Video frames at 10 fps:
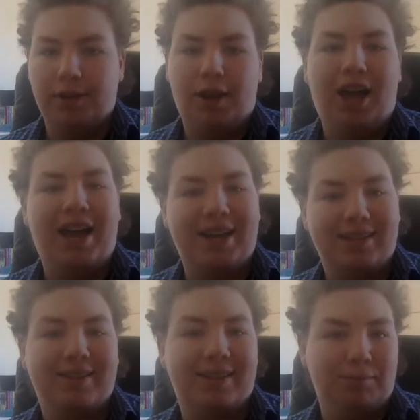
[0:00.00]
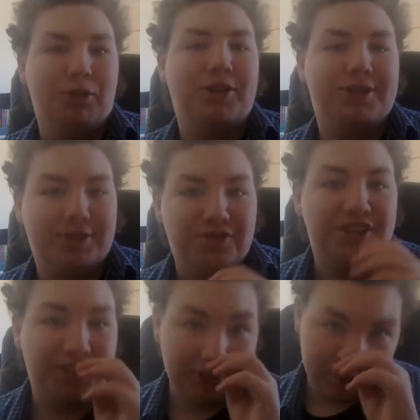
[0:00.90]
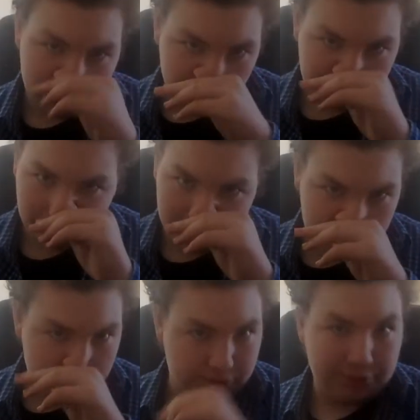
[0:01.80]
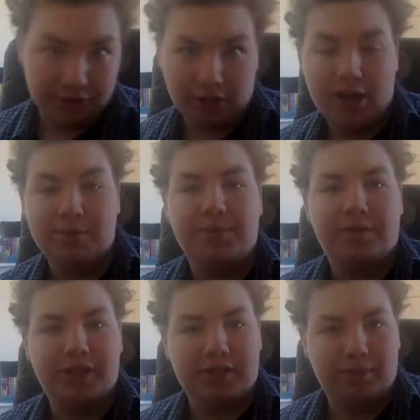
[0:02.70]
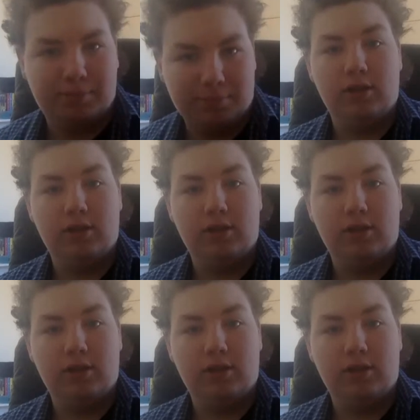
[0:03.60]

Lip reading: I, the person reading the script, obviously wouldn't. I was the victim.